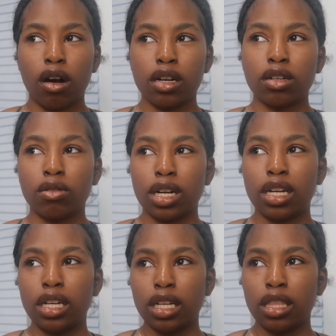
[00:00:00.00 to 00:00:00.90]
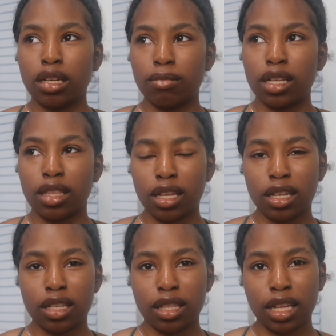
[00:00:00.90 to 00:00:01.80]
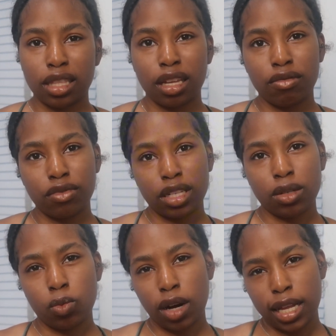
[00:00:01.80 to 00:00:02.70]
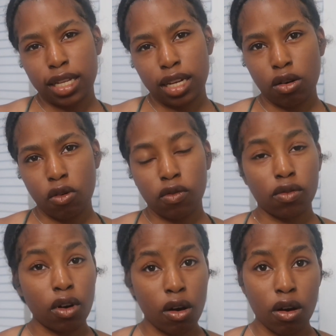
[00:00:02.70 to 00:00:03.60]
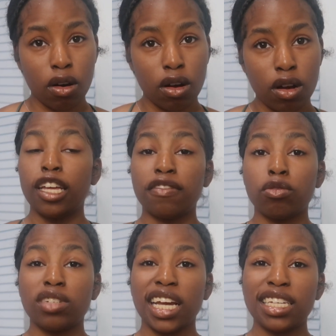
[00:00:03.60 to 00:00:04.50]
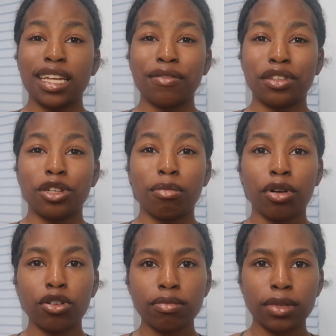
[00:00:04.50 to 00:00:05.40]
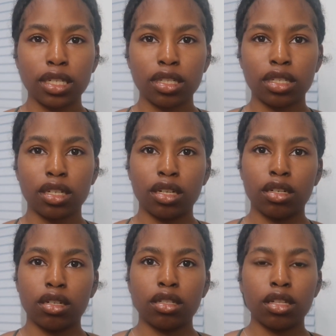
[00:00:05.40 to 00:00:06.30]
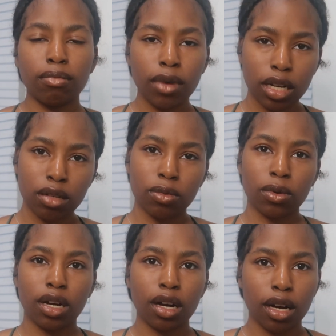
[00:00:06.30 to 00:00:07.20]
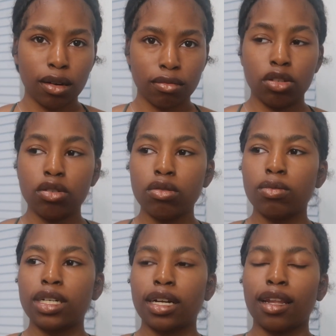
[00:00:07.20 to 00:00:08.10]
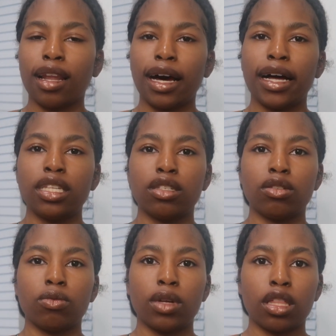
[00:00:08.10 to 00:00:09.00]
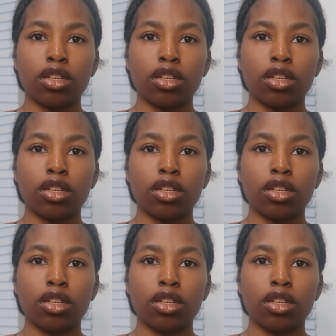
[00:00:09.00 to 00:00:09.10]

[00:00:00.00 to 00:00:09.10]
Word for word: aren't going to get them the thing that they really want overall. If you chase after your purpose, the money will come. Do what aligns with